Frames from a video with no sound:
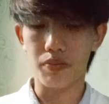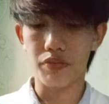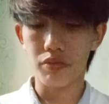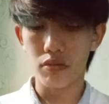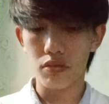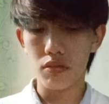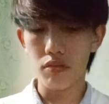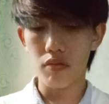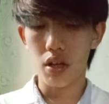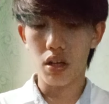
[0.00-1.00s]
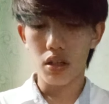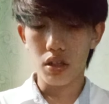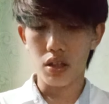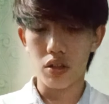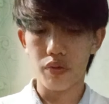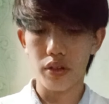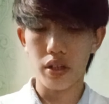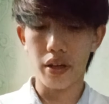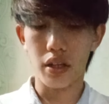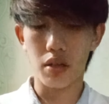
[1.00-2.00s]
Chlorophyll A can be found in
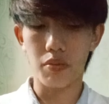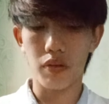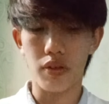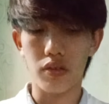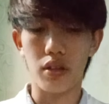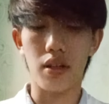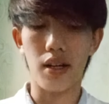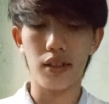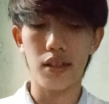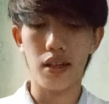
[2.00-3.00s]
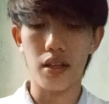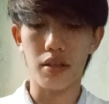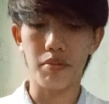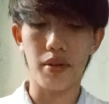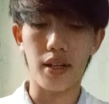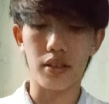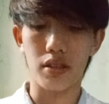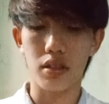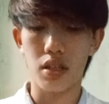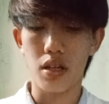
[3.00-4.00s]
algae and plants, and
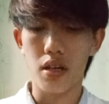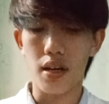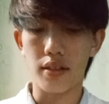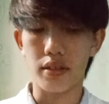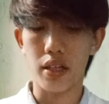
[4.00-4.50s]
cyanobacteria.